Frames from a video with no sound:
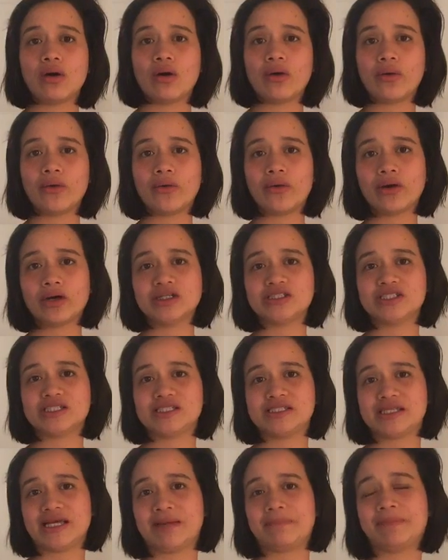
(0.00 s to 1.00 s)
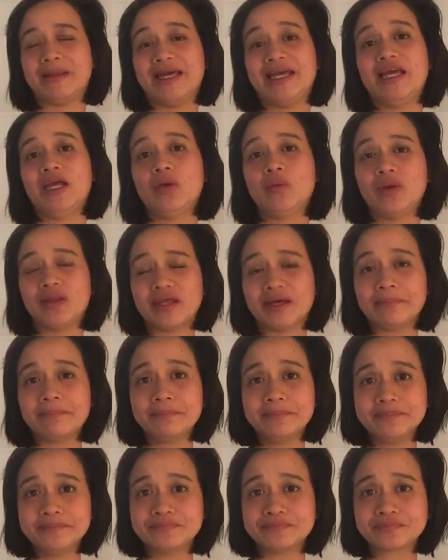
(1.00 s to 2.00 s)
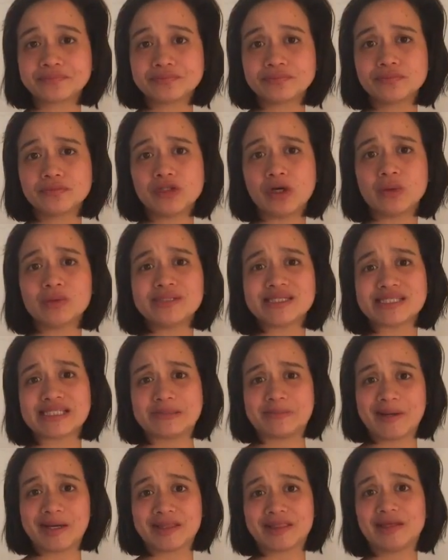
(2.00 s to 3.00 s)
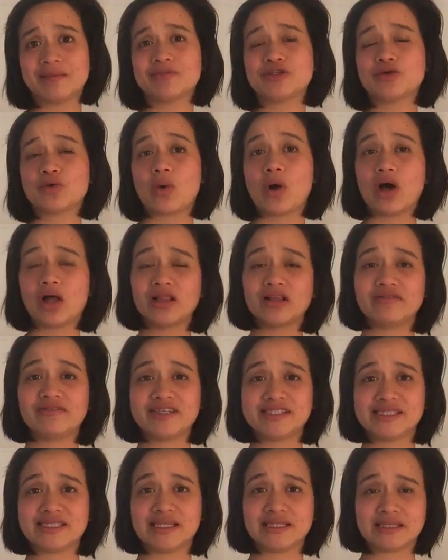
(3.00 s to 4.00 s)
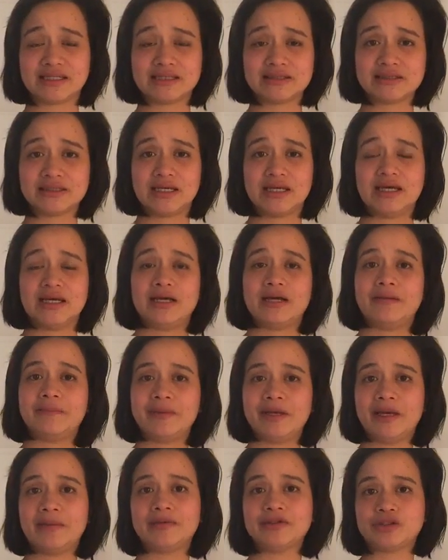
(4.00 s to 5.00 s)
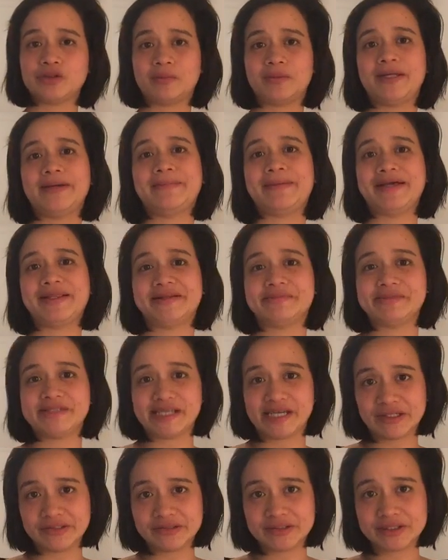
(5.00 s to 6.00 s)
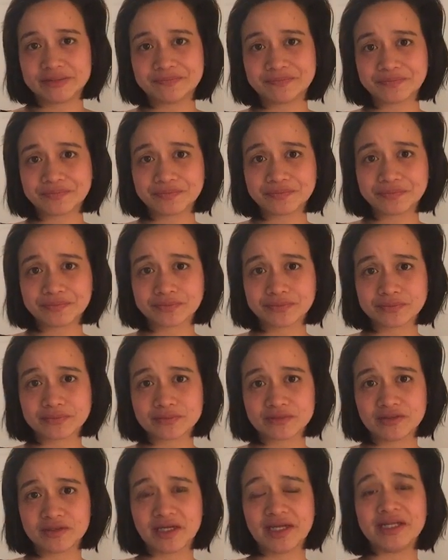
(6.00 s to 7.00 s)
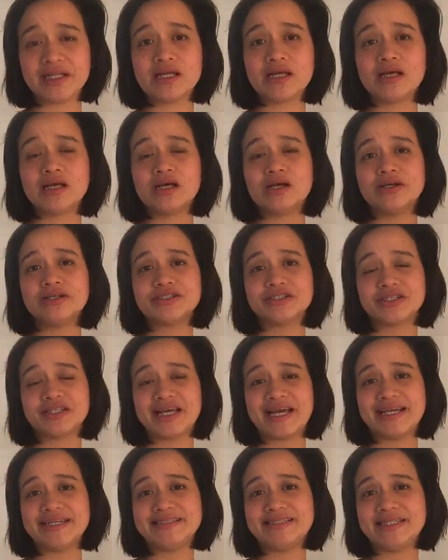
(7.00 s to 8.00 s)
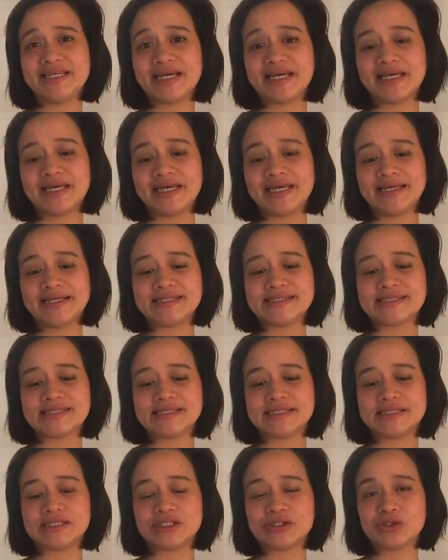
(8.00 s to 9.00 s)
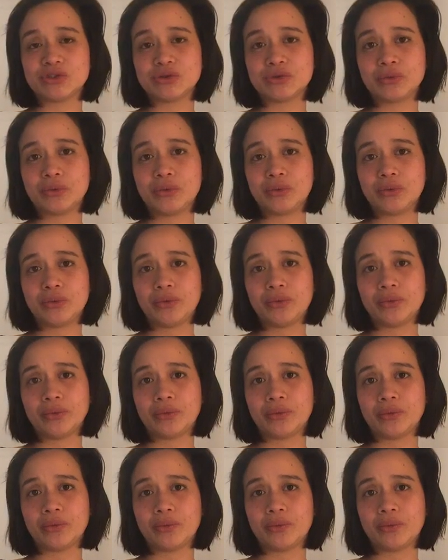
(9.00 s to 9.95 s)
or just like playing with them. Don't expect them to all of a sudden be able to play by themselves, right? So the idea is to